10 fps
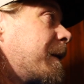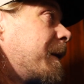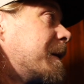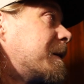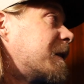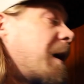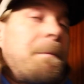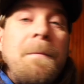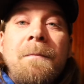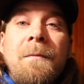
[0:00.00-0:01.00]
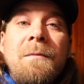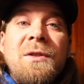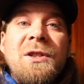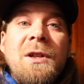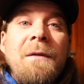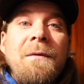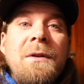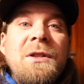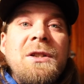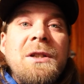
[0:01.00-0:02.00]
there's some stuff
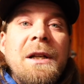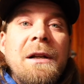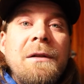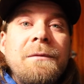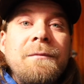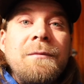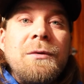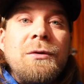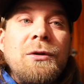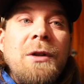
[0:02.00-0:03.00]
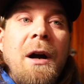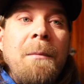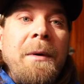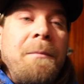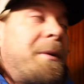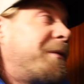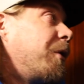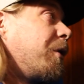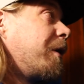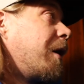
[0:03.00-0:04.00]
still to come
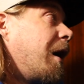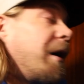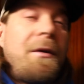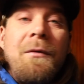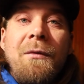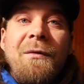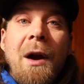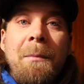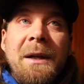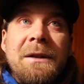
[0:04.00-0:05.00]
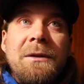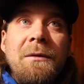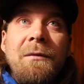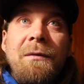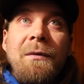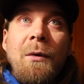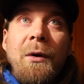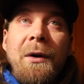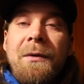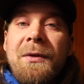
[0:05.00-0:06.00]
before I wrap it
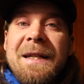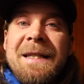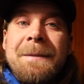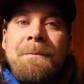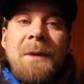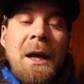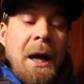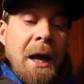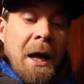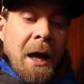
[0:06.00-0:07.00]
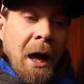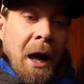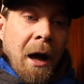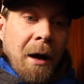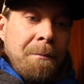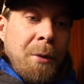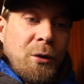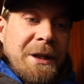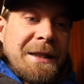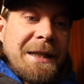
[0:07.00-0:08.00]
for this
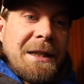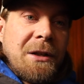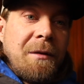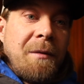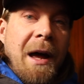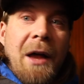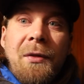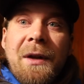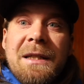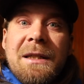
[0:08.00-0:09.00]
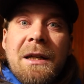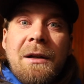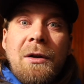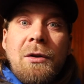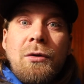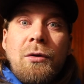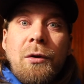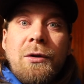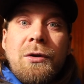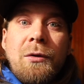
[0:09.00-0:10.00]
boating season and this
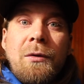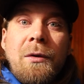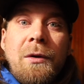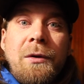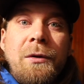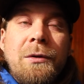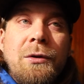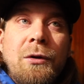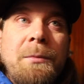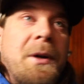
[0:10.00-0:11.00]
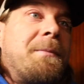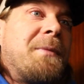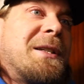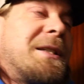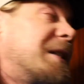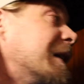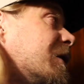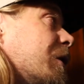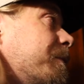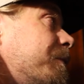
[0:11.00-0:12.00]
Tyrsky YouTube
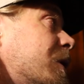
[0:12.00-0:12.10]
season.